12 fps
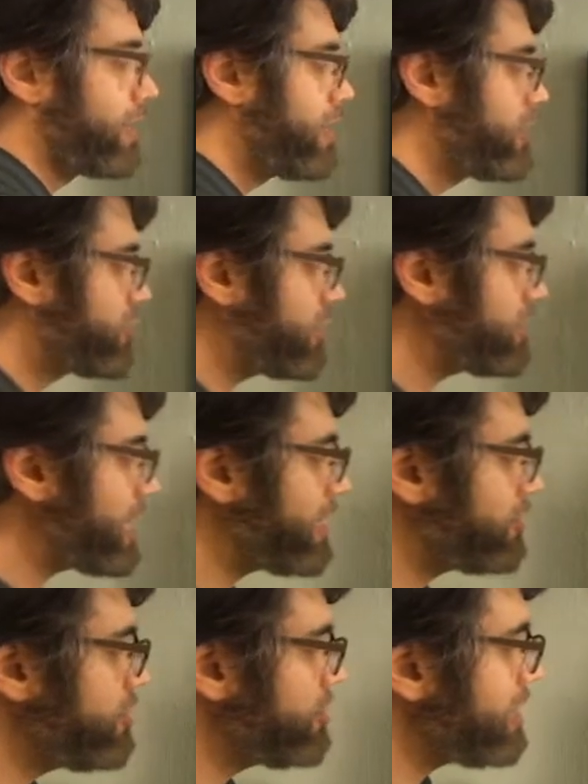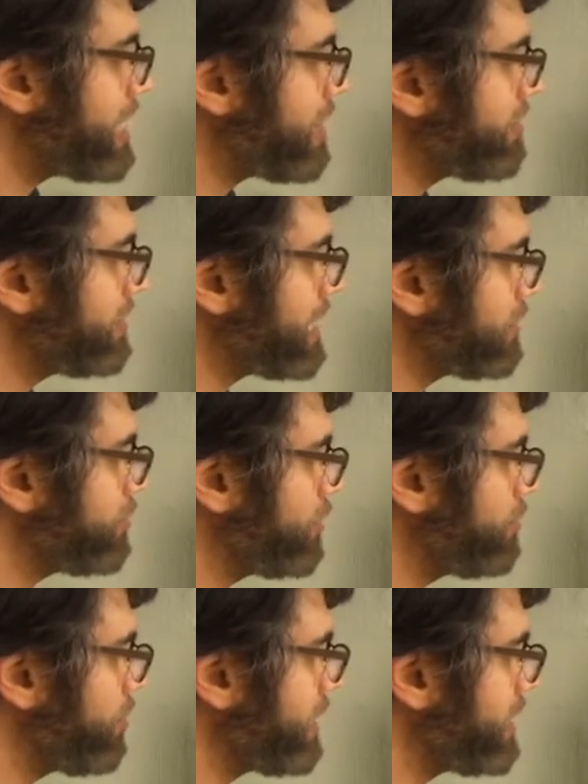Just like, do you see how the decimal
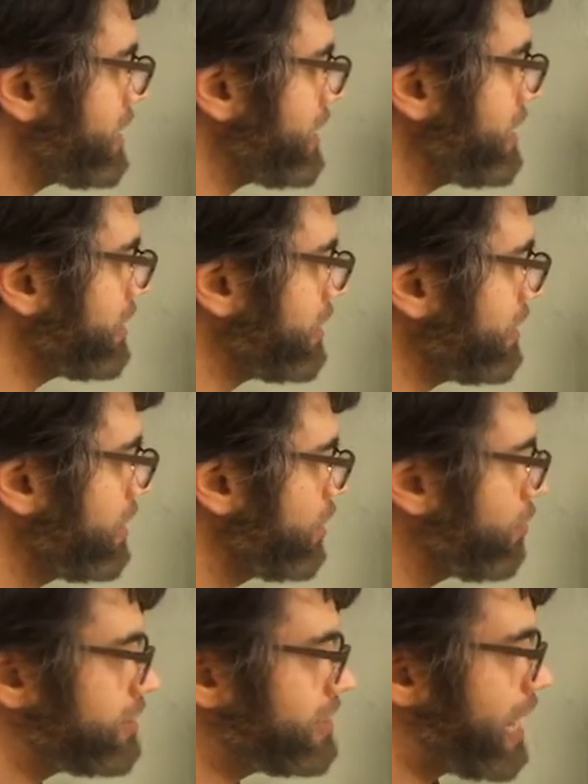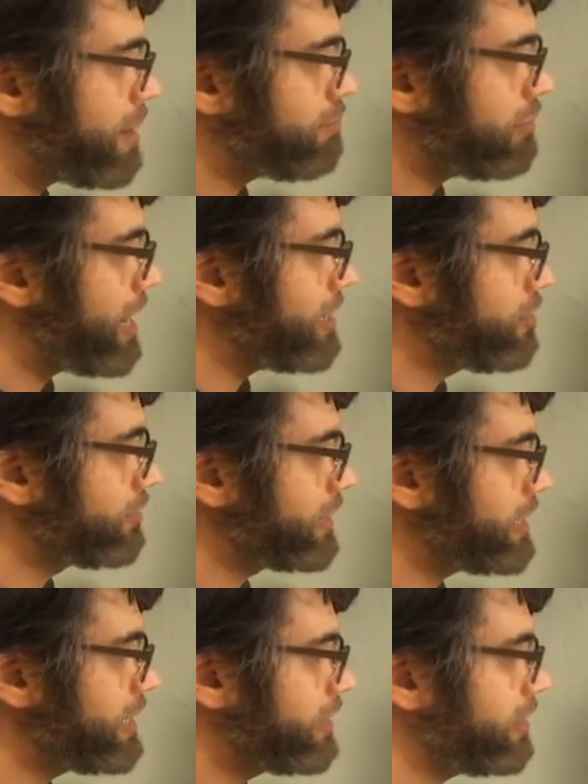point here was not brought over to
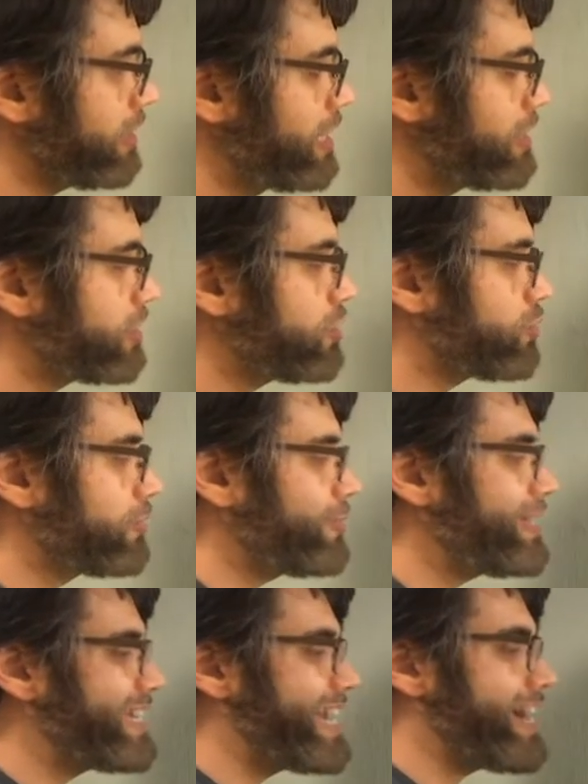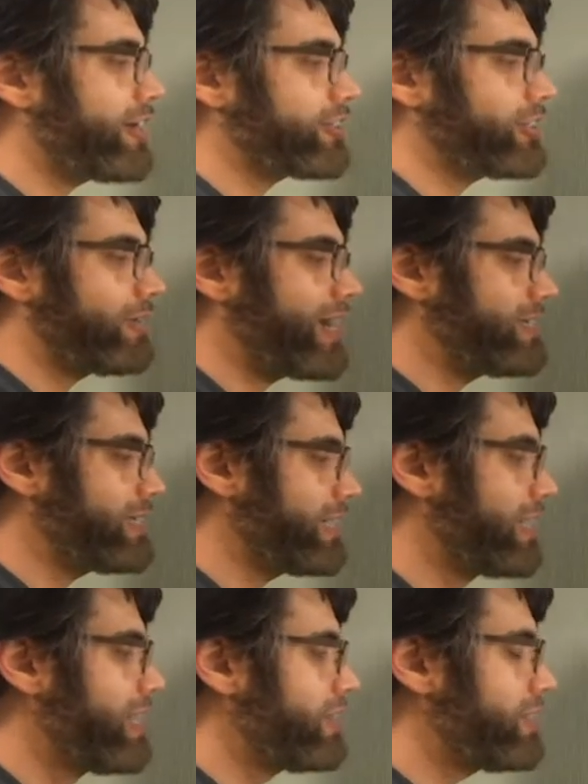here? It's because we're recharacterizing
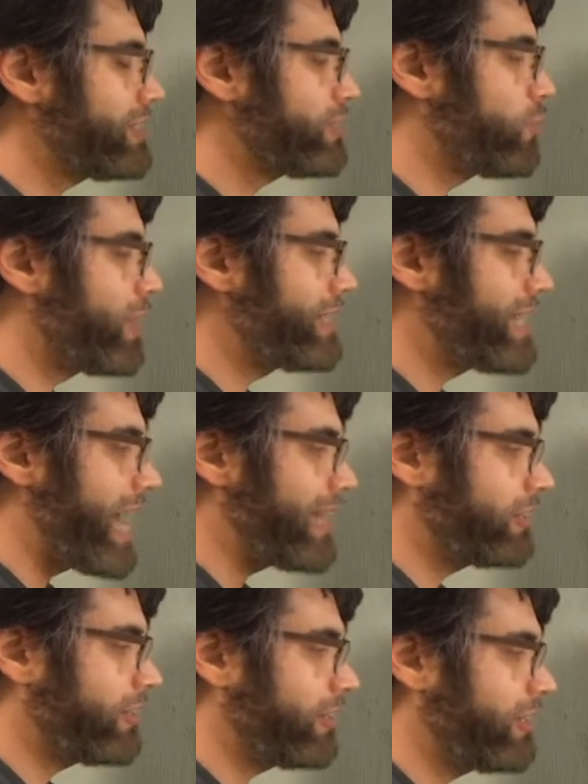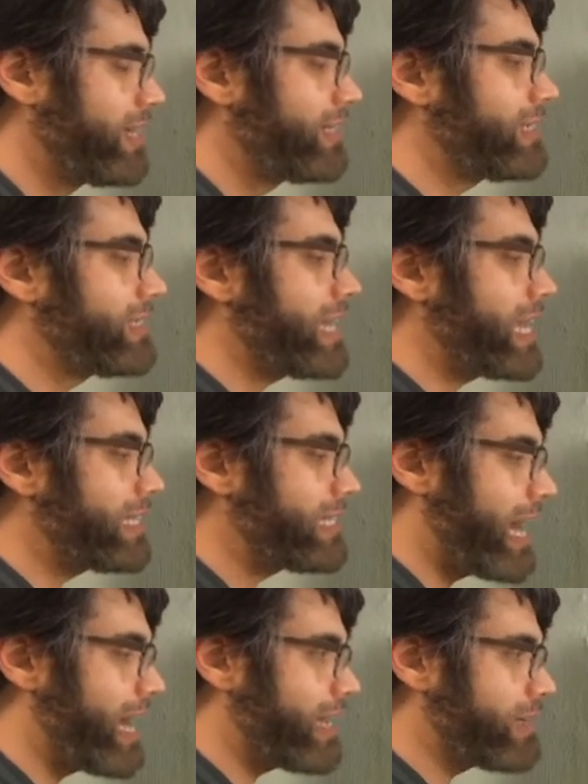this as $1 to 10
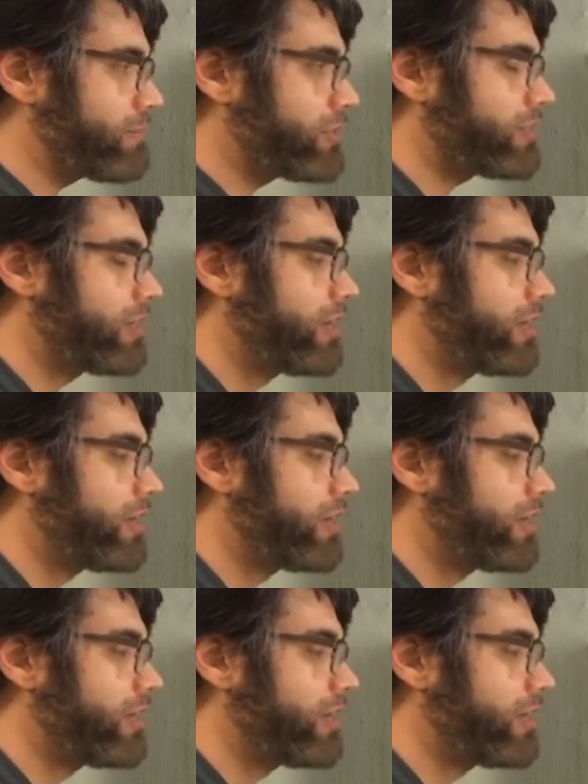dimes,